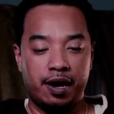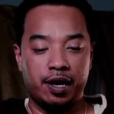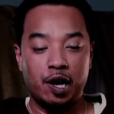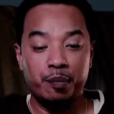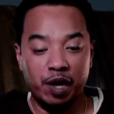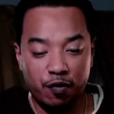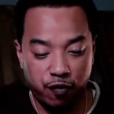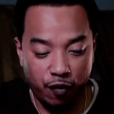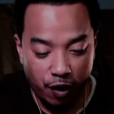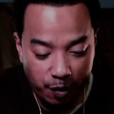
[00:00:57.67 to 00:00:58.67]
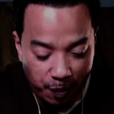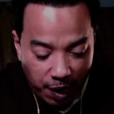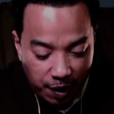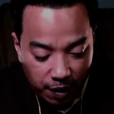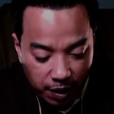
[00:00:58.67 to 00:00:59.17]
coming
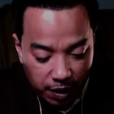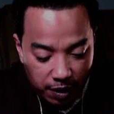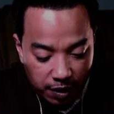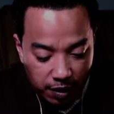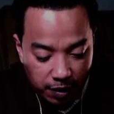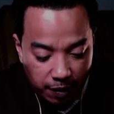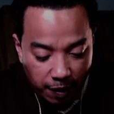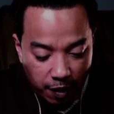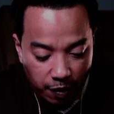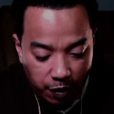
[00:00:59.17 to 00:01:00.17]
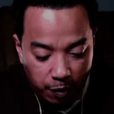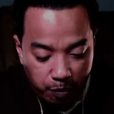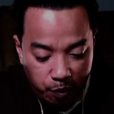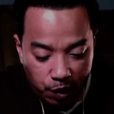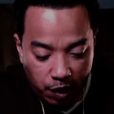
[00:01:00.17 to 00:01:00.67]
from the
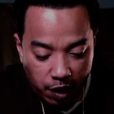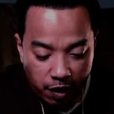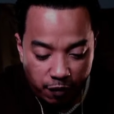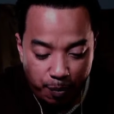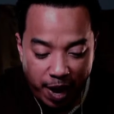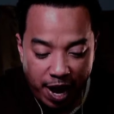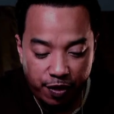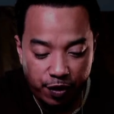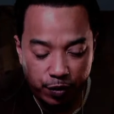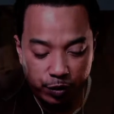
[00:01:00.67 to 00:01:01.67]
book of Matthew,